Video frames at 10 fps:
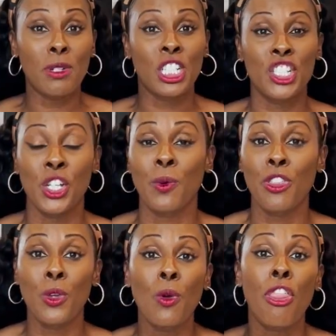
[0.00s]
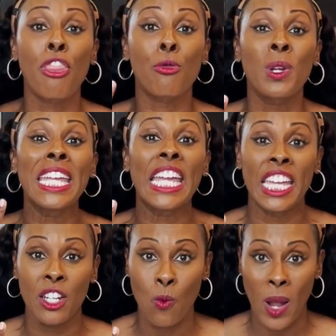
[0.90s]
I'm going to share with you three
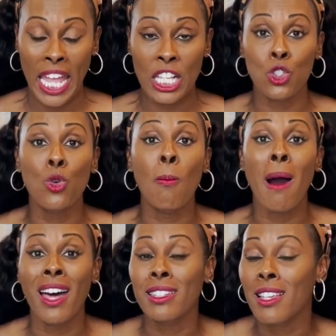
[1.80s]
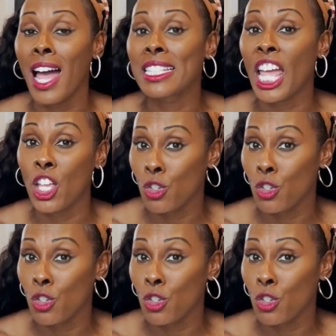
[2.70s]
hidden ways to monetize a